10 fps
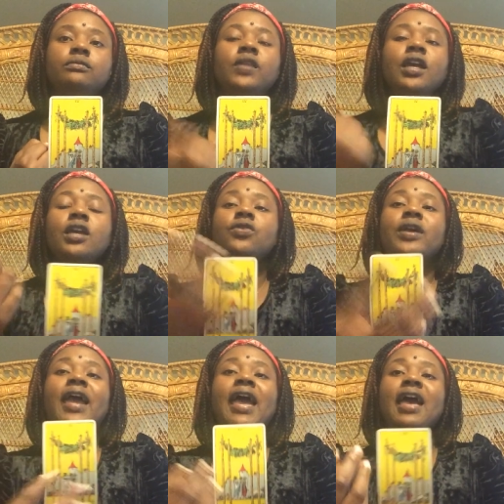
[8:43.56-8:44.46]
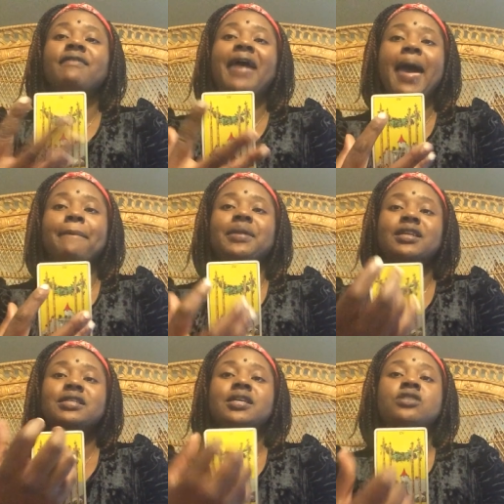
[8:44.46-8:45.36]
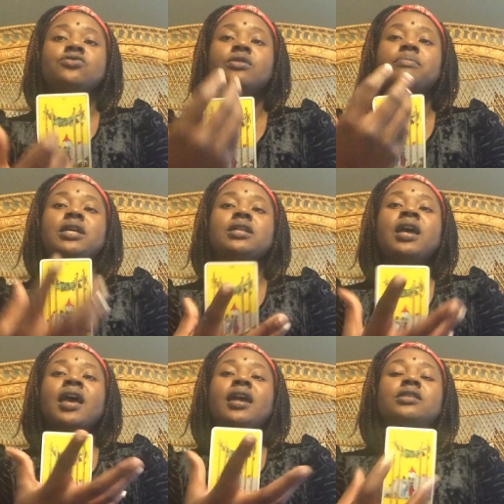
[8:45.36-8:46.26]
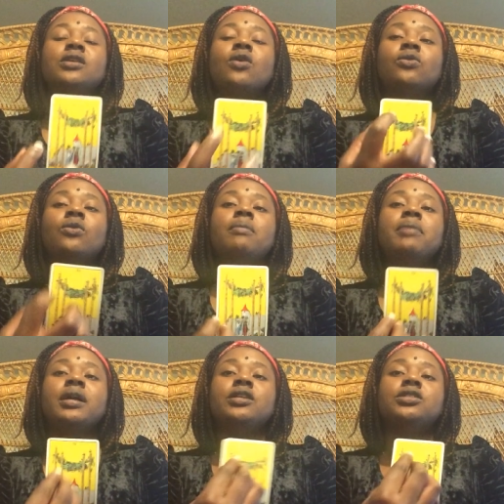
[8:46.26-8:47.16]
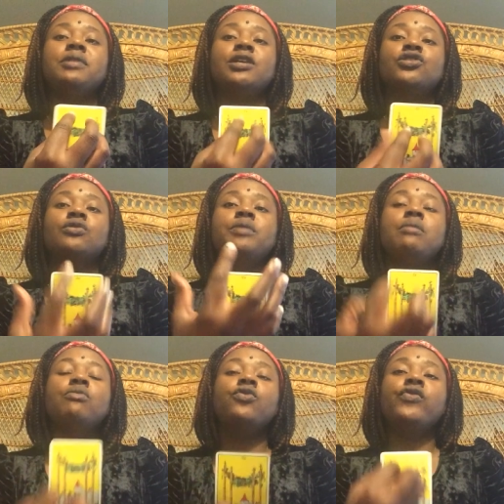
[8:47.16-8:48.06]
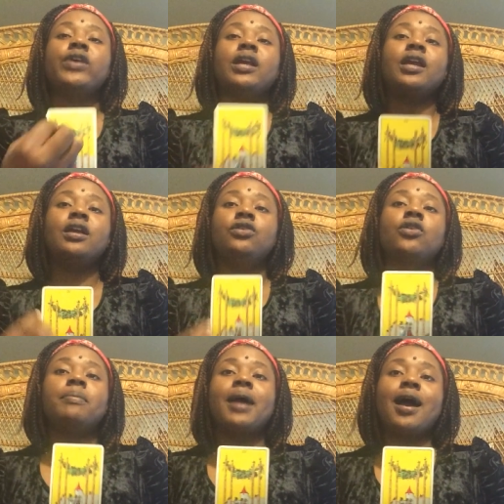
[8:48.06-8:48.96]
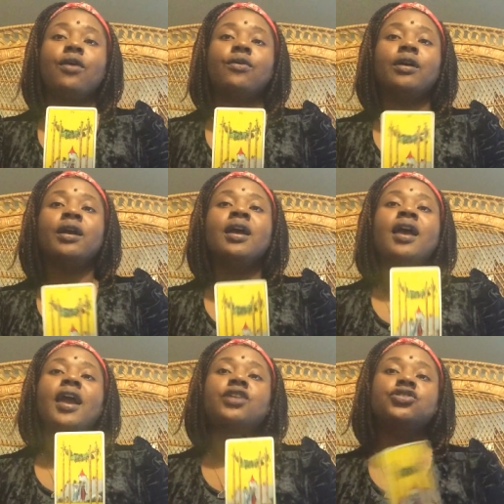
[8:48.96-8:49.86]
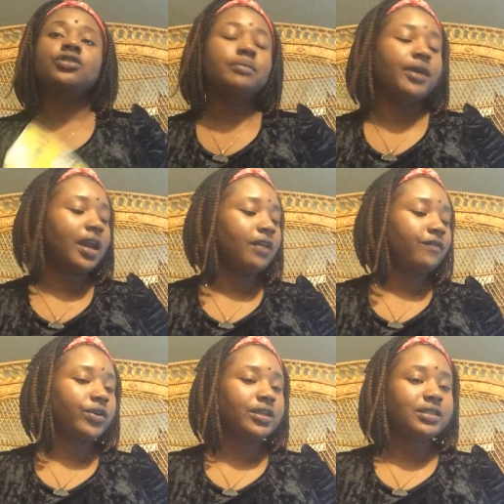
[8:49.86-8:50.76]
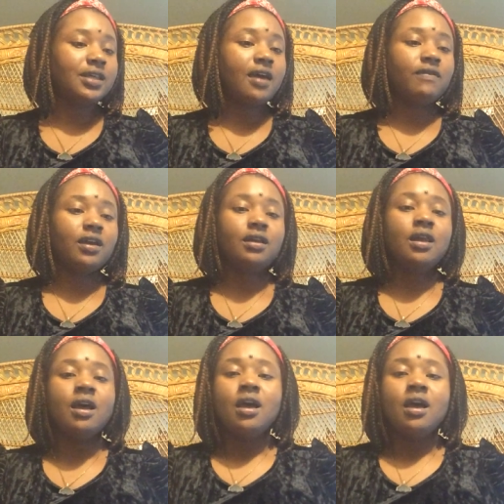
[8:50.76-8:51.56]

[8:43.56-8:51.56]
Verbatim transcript: Then you can have happiness and you'll be in total abundance because you'll be moving in your power. Angel number 847.